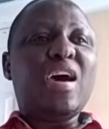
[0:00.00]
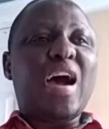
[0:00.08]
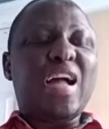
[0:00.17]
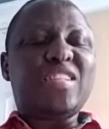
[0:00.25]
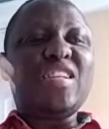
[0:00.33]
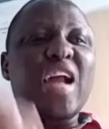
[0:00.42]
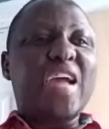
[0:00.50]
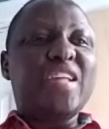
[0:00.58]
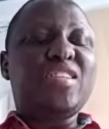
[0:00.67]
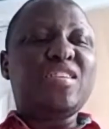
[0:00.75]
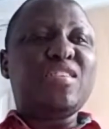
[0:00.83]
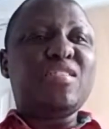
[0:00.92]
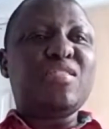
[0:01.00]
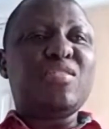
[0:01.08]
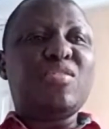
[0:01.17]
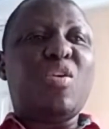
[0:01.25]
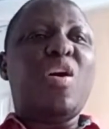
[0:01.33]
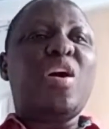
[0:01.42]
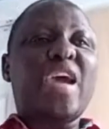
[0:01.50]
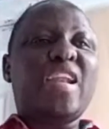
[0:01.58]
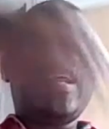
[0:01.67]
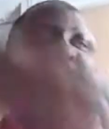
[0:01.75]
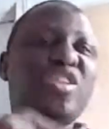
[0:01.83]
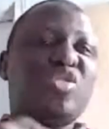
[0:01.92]
at night or
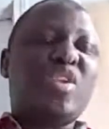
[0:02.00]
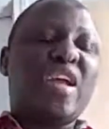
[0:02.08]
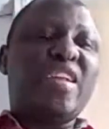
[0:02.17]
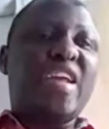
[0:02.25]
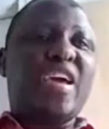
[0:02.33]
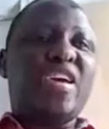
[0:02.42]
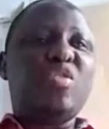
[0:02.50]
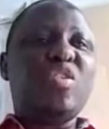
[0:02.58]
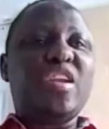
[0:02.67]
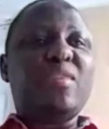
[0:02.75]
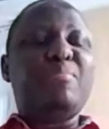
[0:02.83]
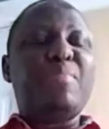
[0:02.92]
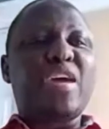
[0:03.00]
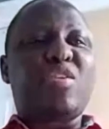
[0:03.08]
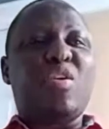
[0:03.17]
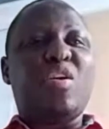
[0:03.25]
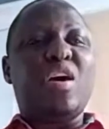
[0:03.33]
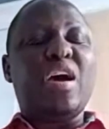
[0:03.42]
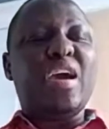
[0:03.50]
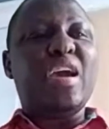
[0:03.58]
getting into the day. You didn't make your